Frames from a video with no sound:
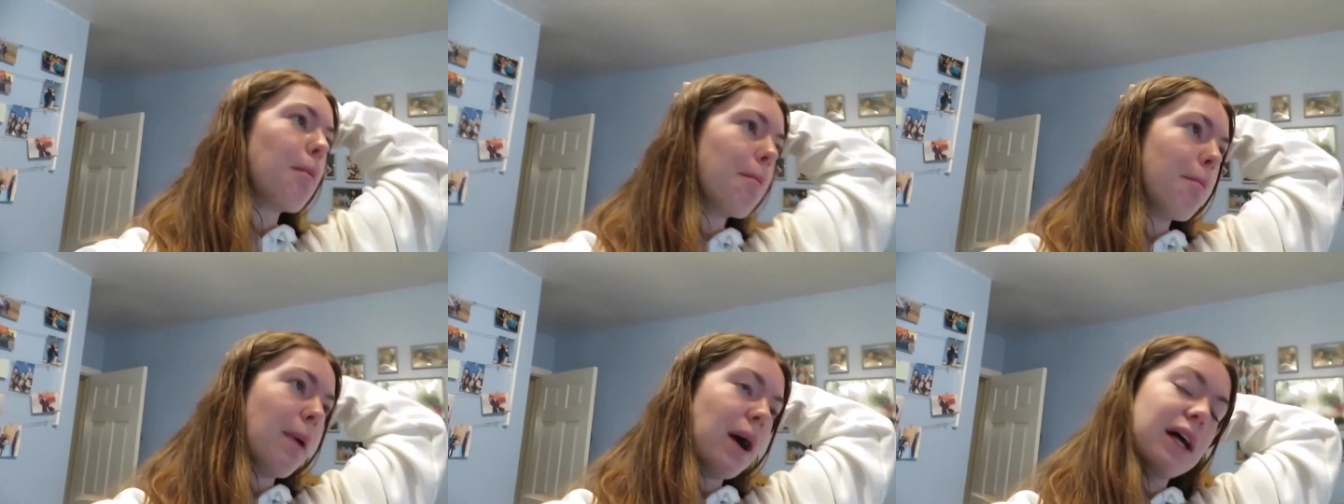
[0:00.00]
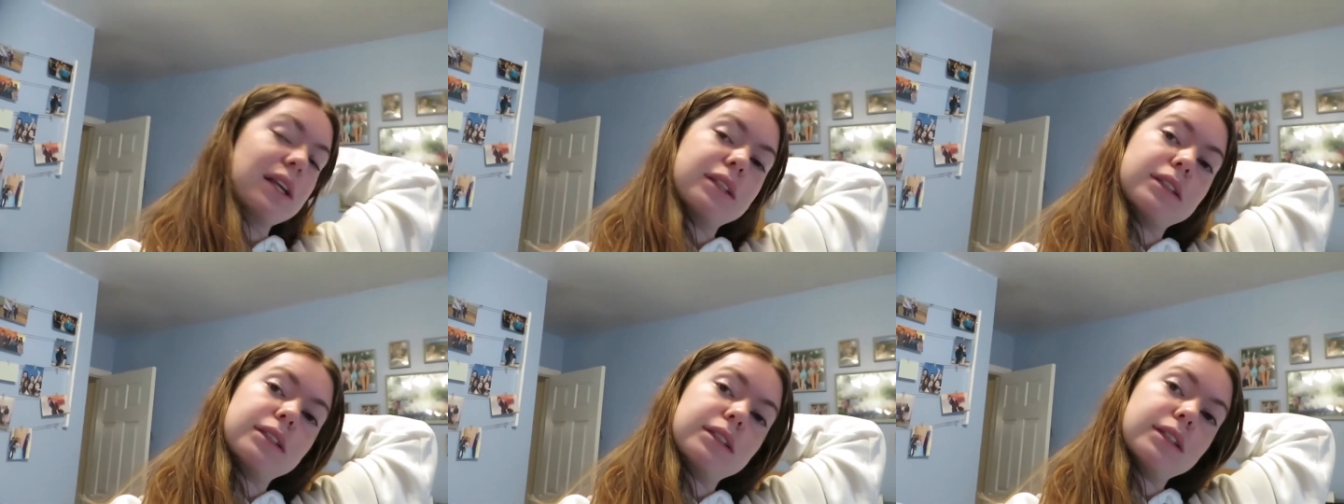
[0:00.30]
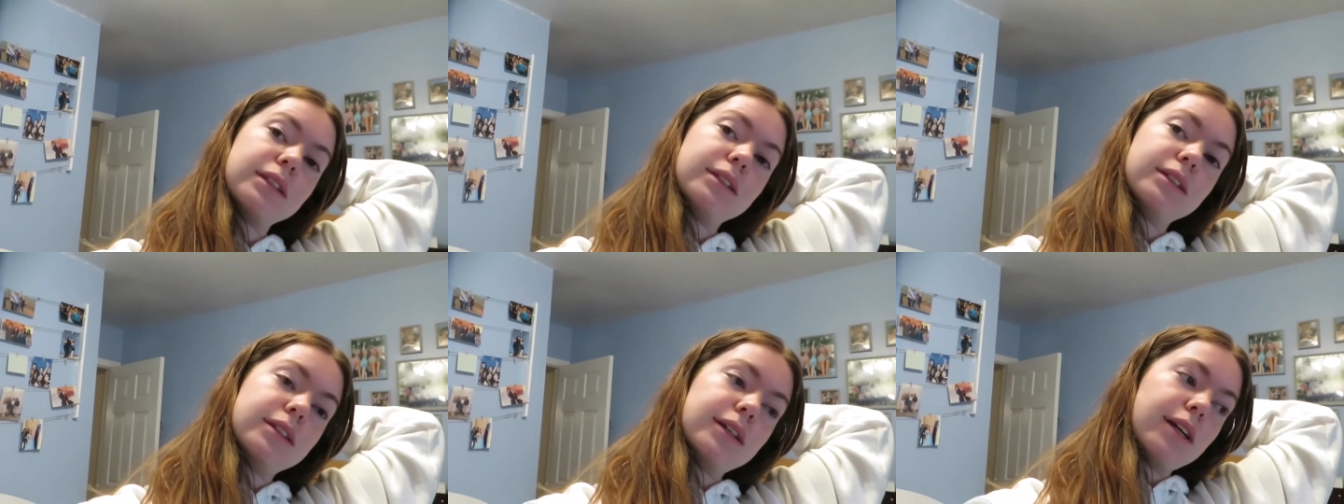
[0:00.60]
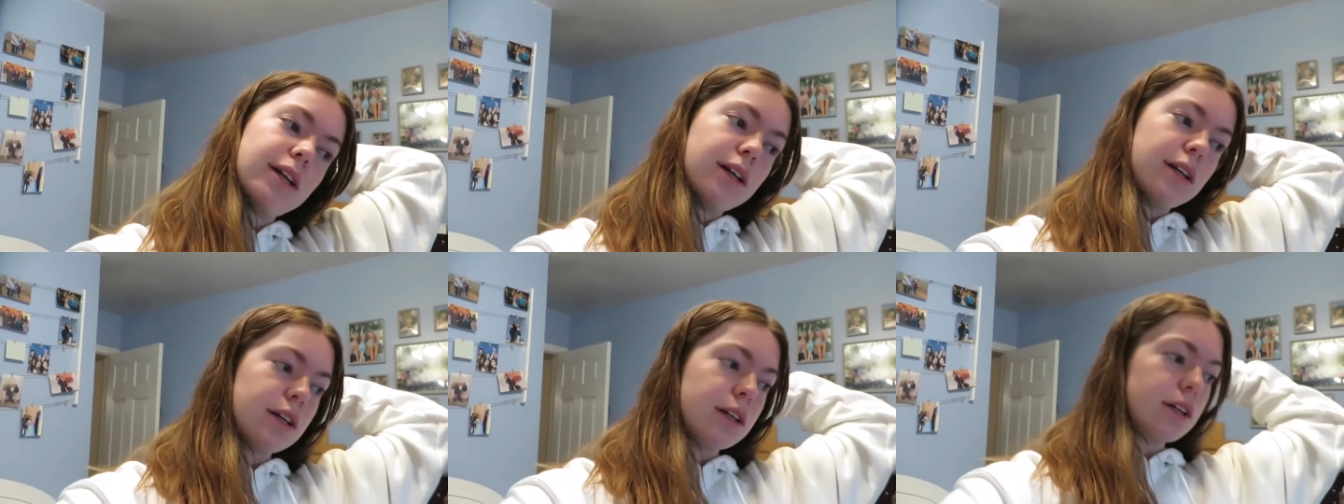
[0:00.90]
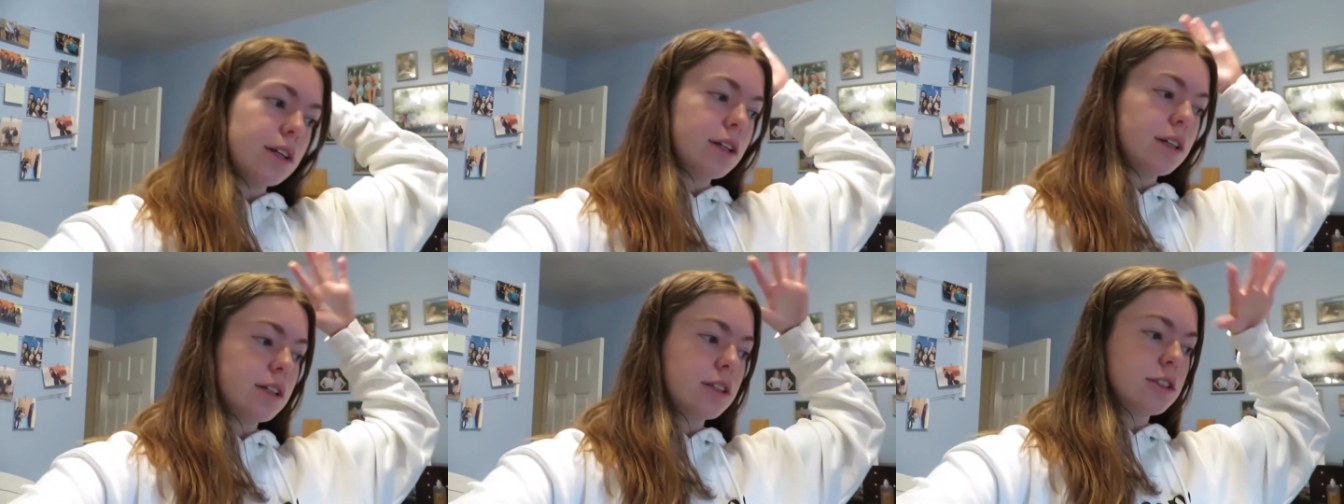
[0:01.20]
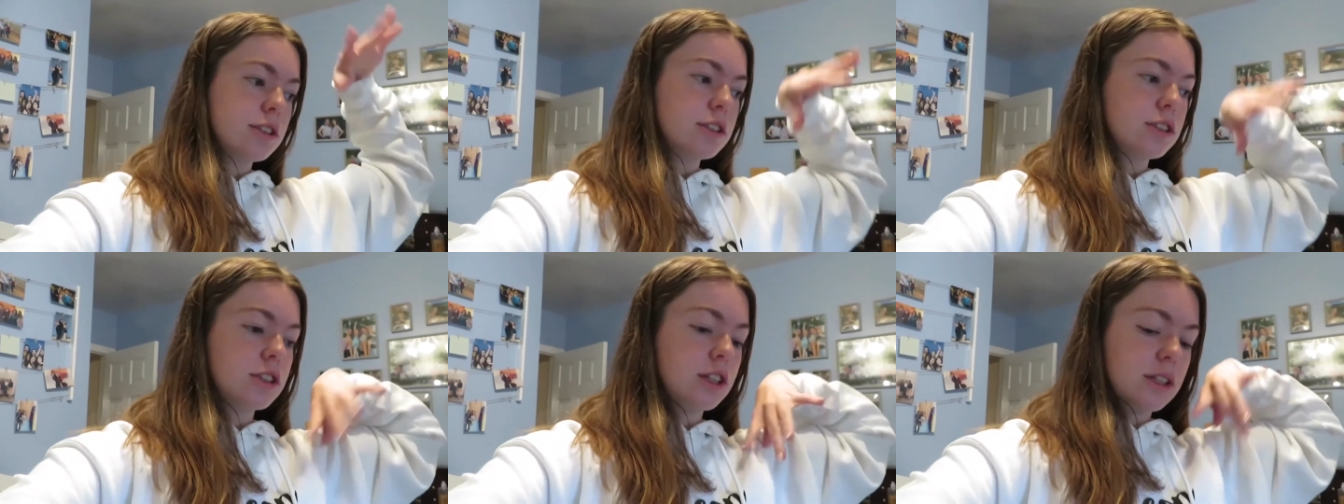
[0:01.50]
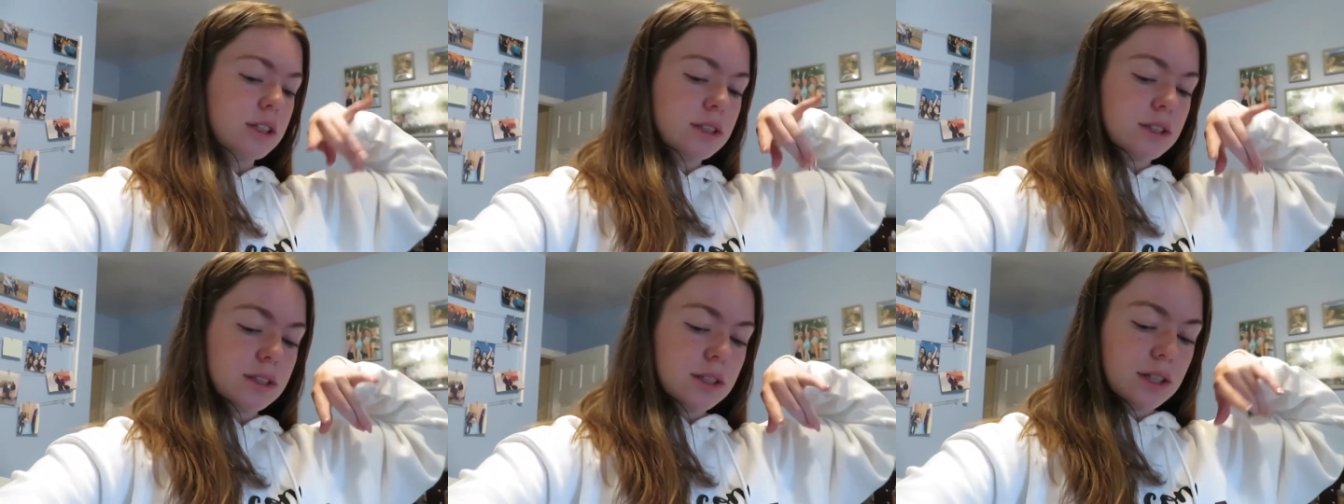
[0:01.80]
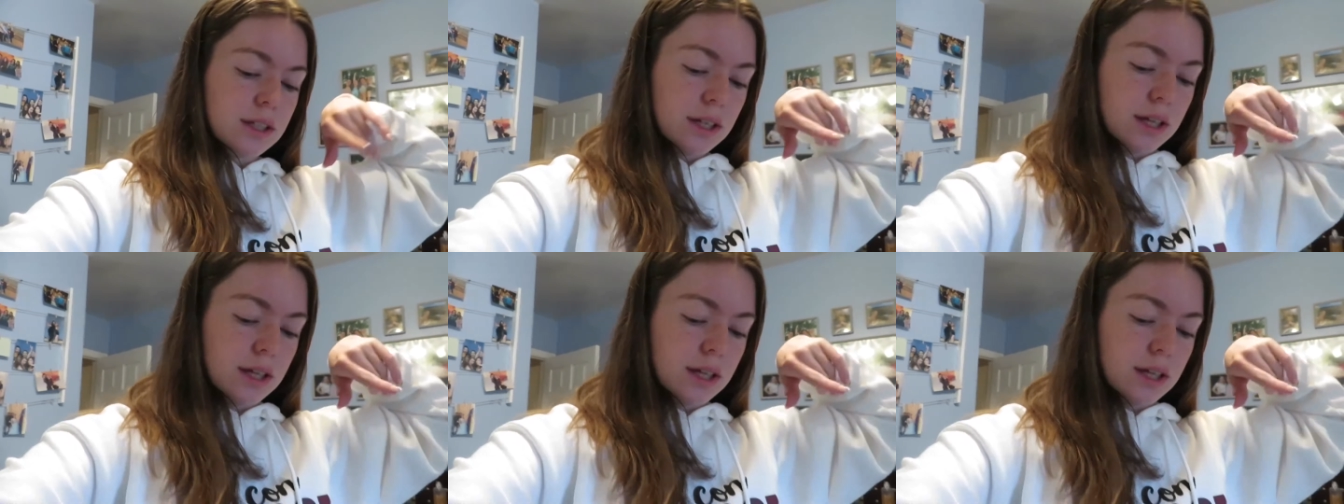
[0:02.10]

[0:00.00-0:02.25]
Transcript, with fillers: but just in